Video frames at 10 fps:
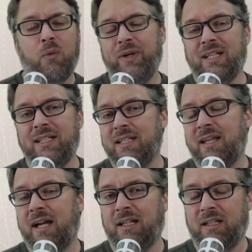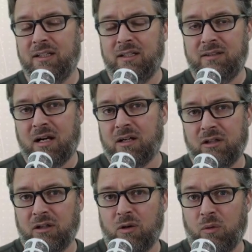We didn't get that in
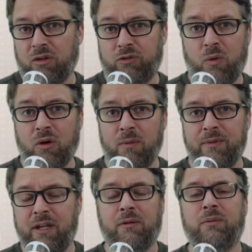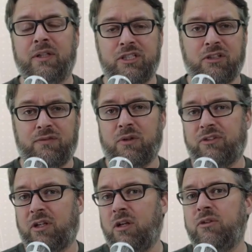Docker or Swarm. They were really just
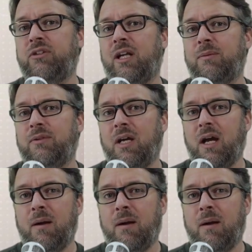focused on host names.